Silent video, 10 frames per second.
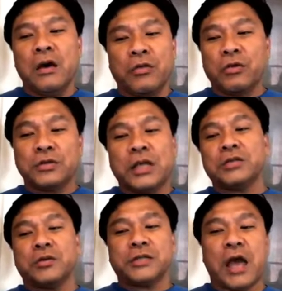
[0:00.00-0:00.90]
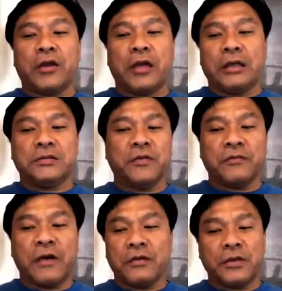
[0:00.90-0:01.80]
Thursdays through Saturdays from
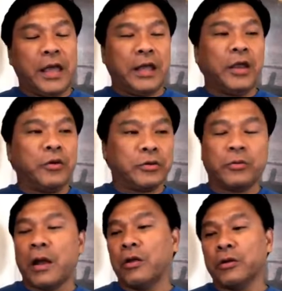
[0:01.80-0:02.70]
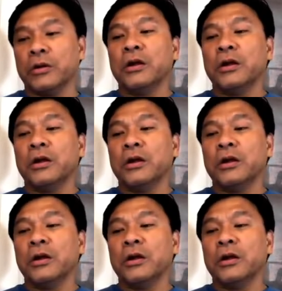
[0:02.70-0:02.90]
5 to 8 here at the Growler.